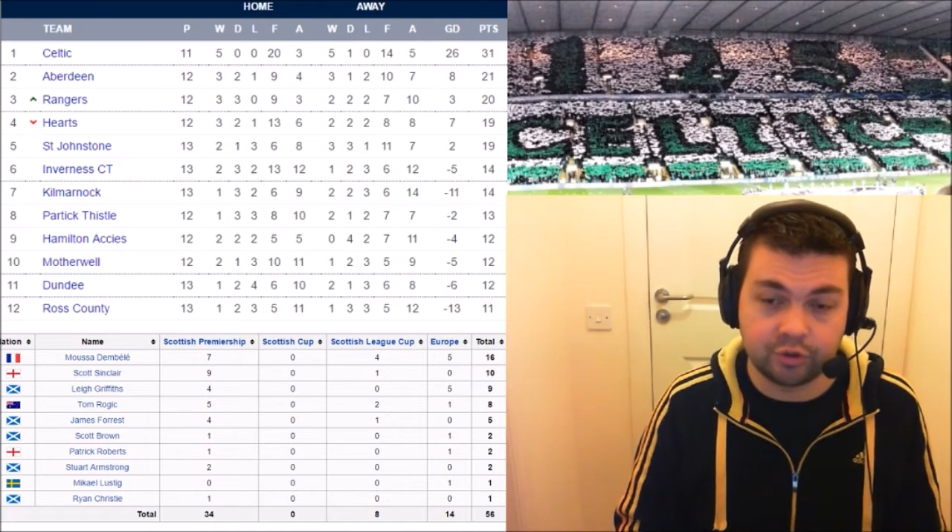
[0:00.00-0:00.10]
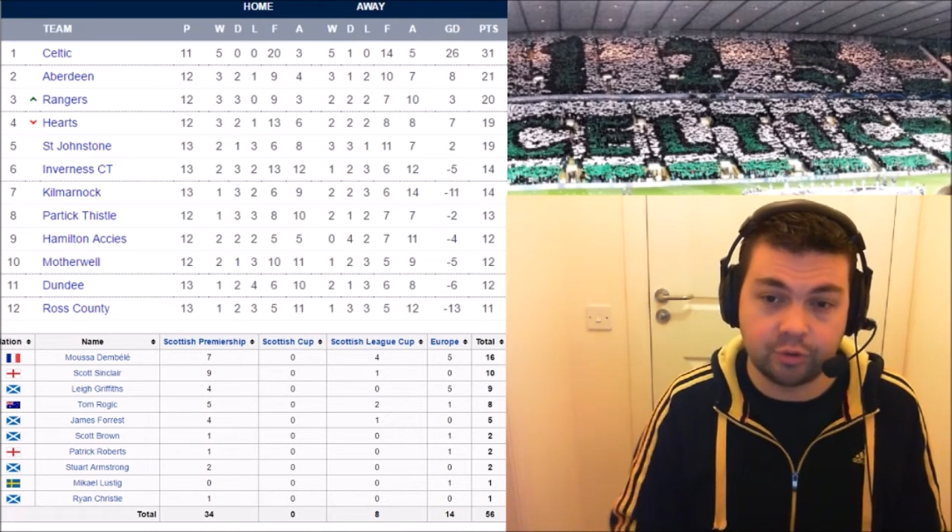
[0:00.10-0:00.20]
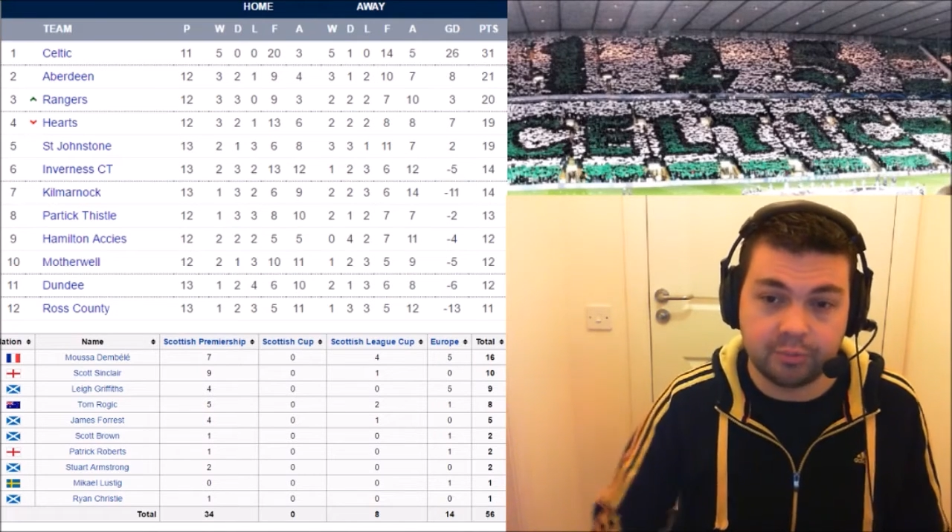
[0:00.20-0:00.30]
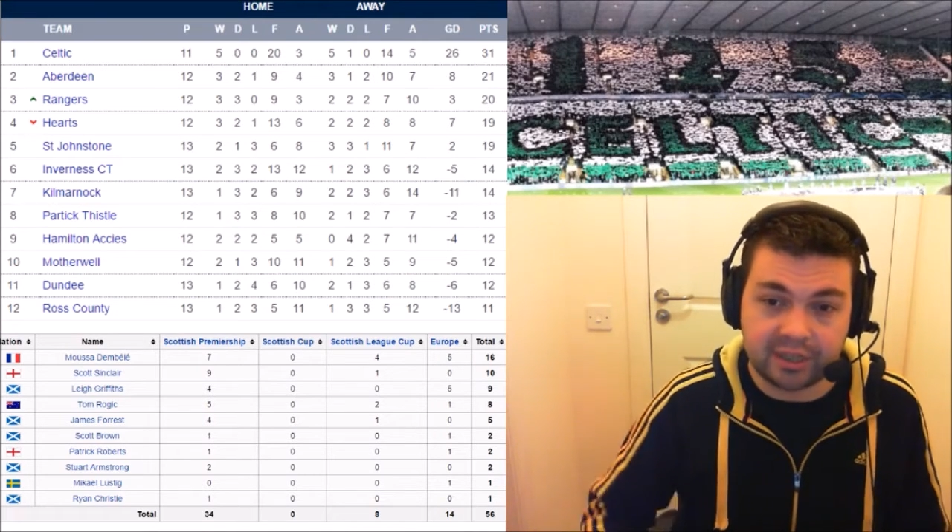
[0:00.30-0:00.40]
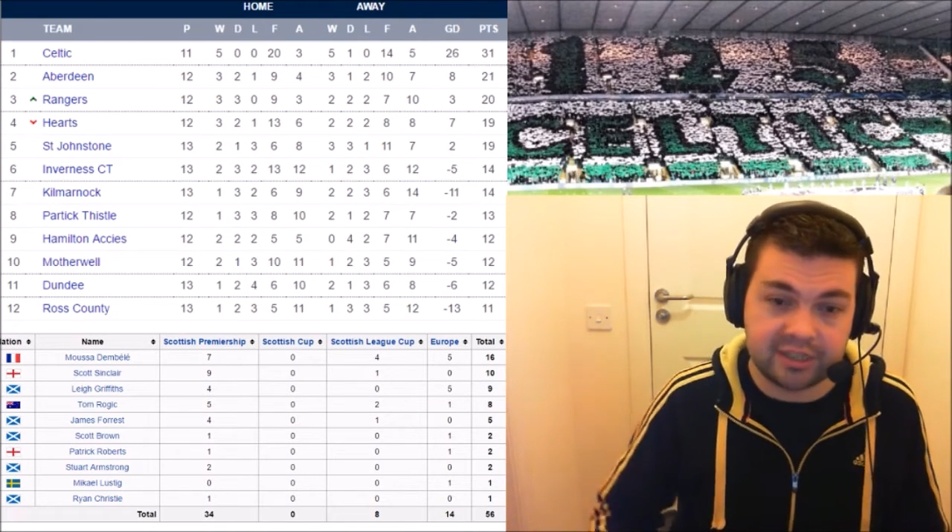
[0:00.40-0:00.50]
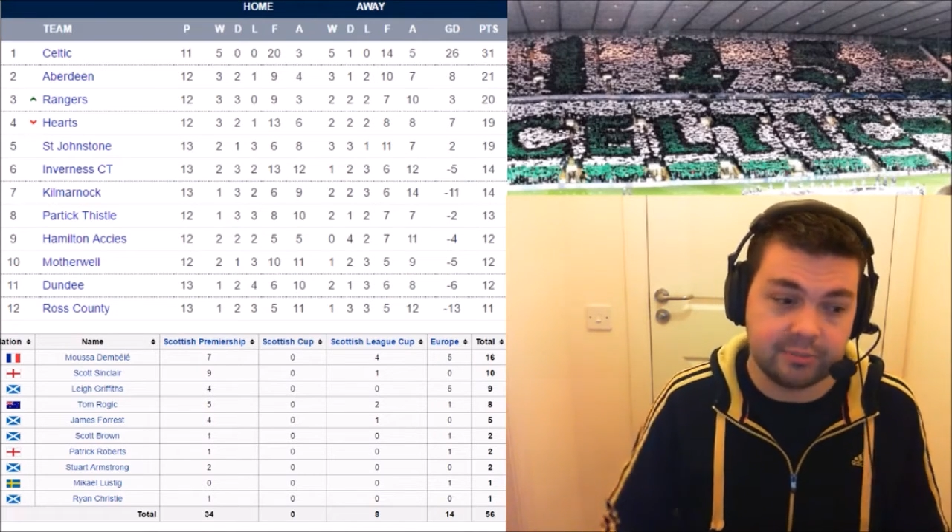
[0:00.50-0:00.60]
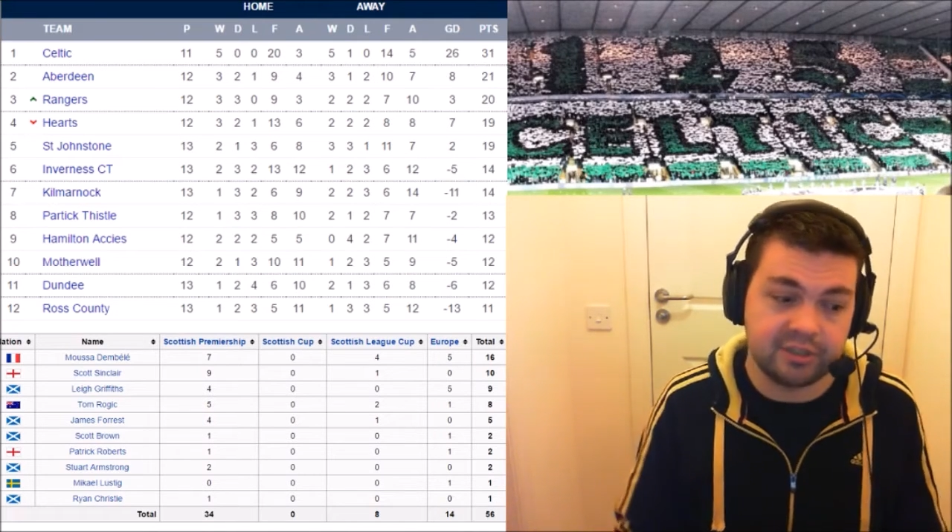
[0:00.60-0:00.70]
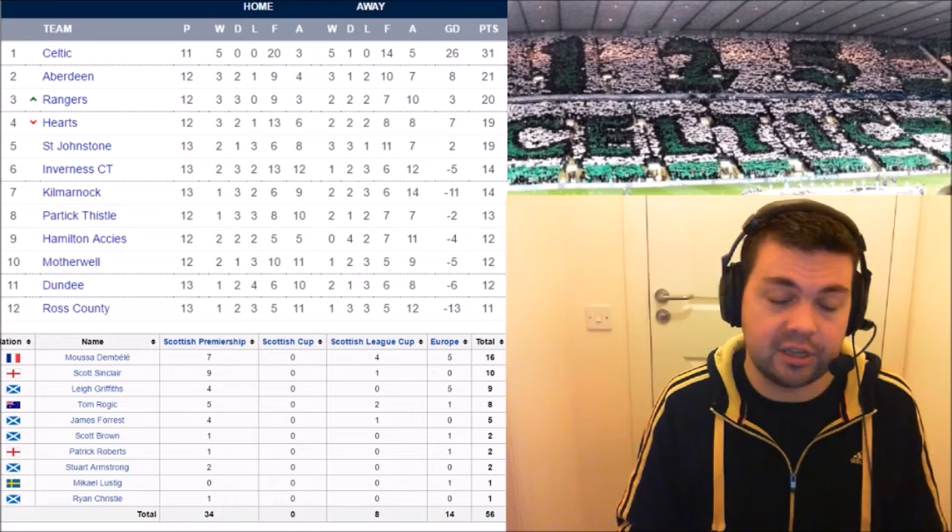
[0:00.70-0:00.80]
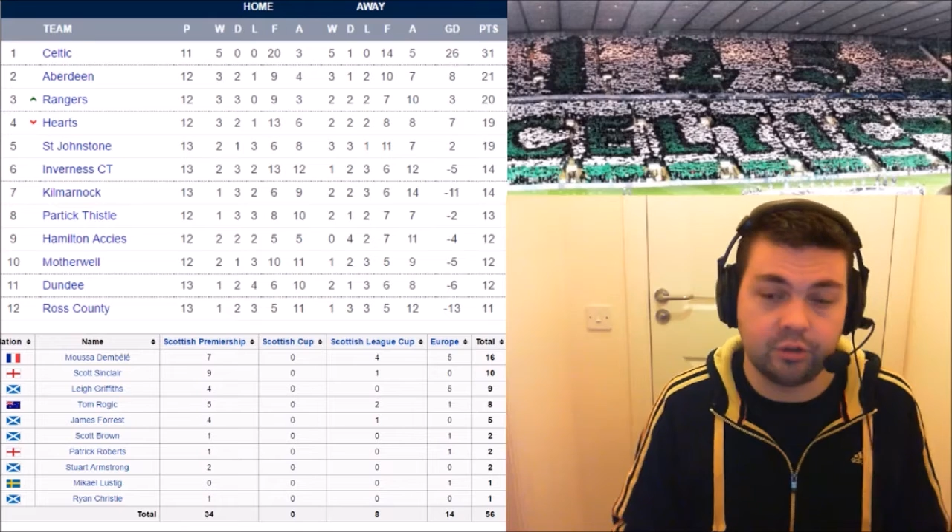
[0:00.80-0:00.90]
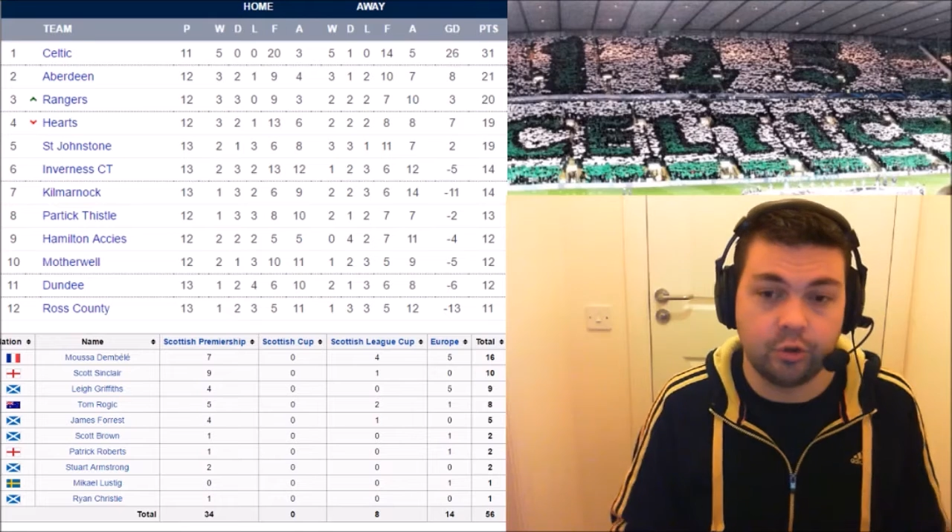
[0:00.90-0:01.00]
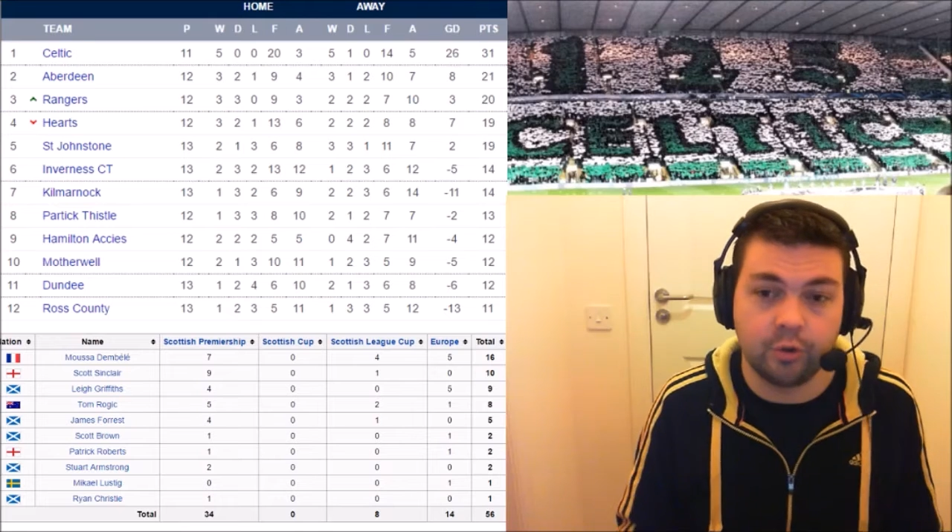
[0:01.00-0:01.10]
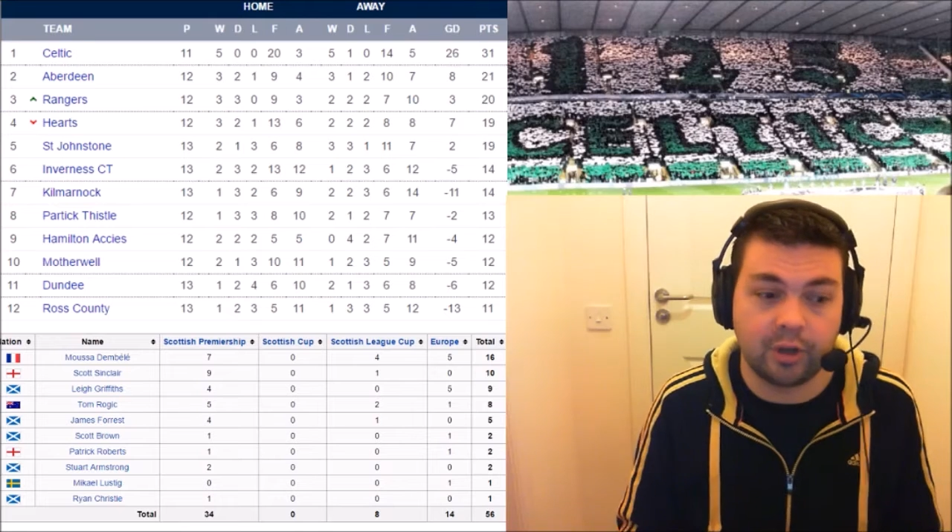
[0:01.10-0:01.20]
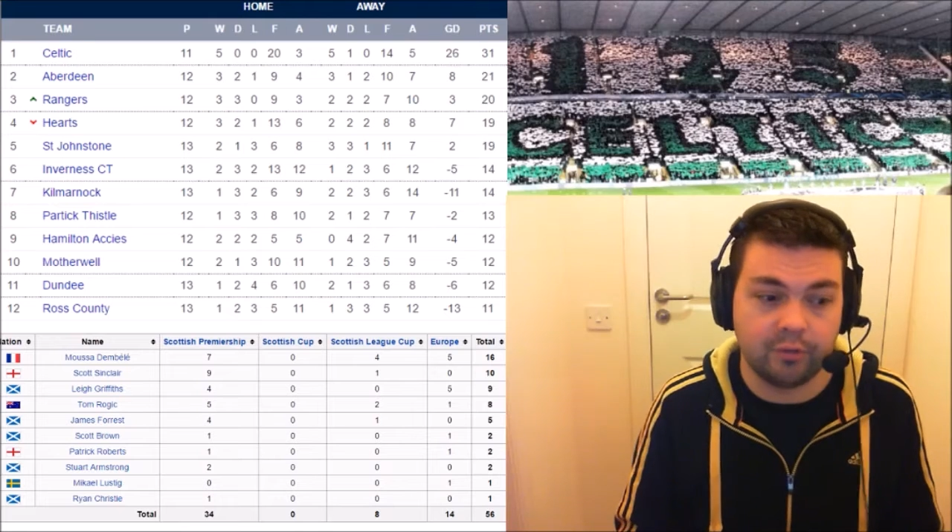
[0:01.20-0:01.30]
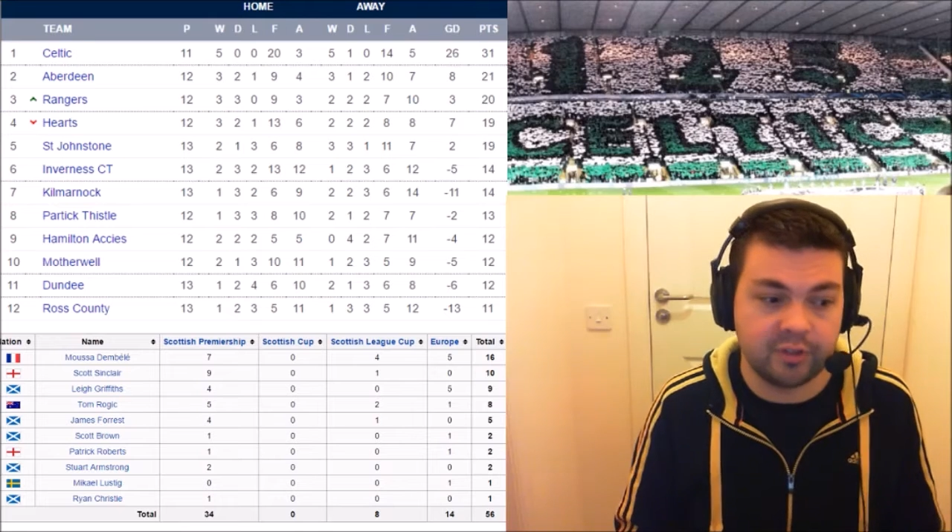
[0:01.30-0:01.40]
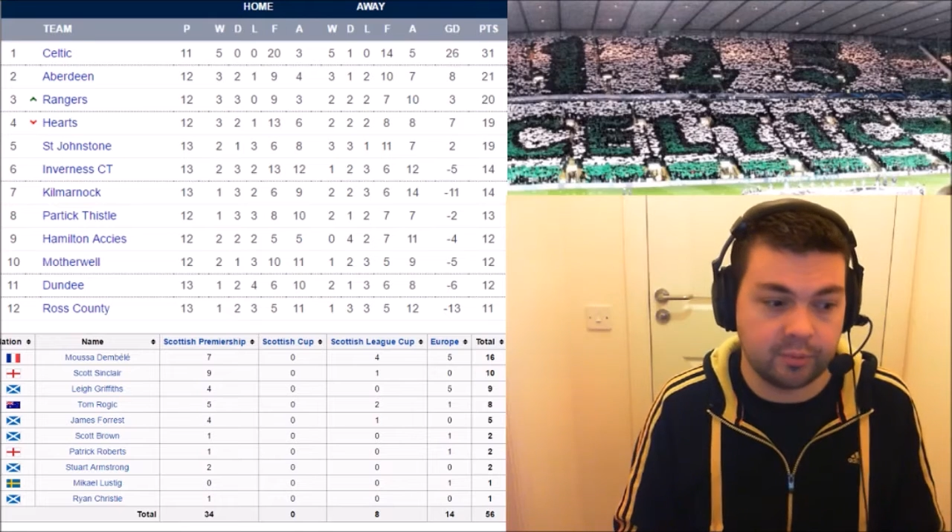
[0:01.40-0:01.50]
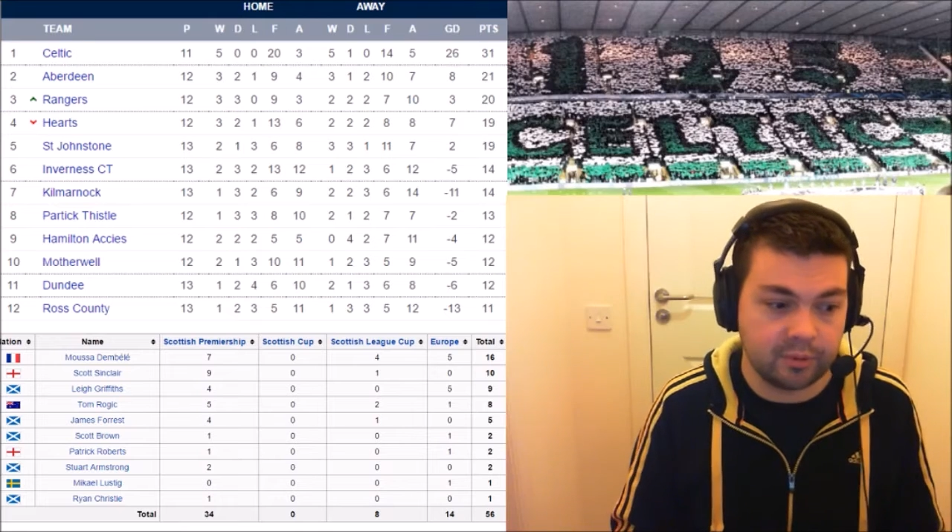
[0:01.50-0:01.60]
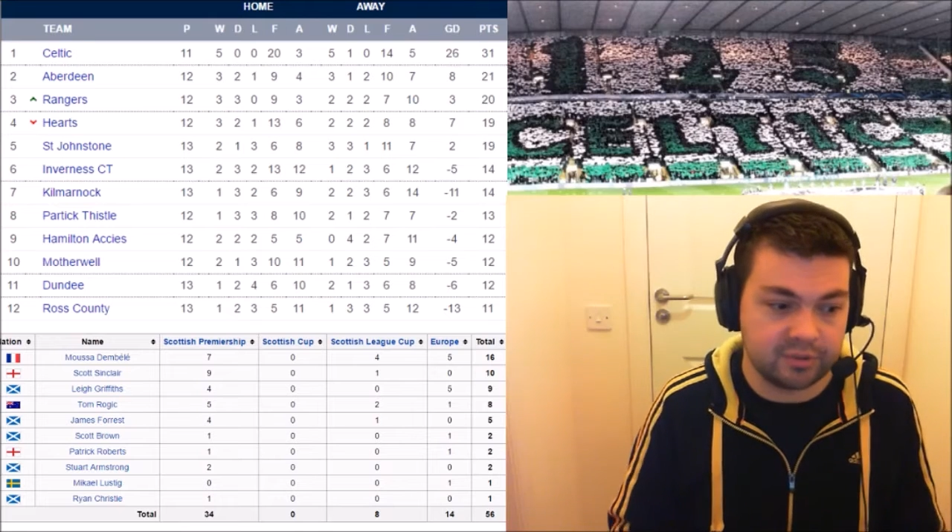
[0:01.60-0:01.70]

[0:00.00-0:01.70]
zone because he was getting too comfortable.